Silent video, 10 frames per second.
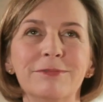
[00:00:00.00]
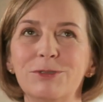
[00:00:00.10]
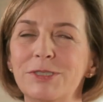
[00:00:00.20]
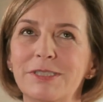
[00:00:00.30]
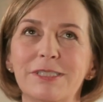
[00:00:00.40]

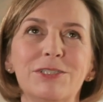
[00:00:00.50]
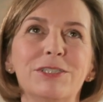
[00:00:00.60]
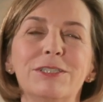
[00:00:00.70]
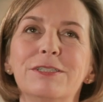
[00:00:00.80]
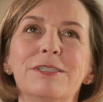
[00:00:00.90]
Three
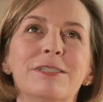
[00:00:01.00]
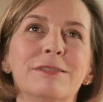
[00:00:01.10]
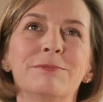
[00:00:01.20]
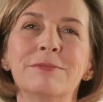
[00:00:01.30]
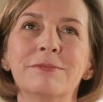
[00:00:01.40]
Sisters,
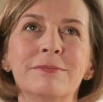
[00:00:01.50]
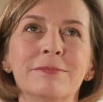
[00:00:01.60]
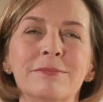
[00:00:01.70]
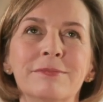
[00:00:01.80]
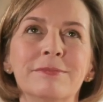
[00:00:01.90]

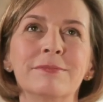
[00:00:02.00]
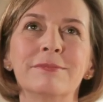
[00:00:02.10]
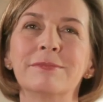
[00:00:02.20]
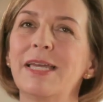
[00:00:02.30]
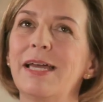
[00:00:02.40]

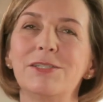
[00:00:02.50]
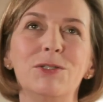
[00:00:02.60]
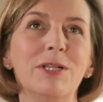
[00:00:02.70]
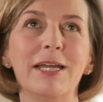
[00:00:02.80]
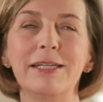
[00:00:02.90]
As
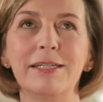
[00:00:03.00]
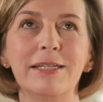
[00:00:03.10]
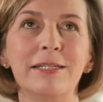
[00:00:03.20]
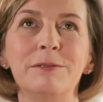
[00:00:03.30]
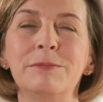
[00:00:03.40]
You Like
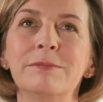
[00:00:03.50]
It,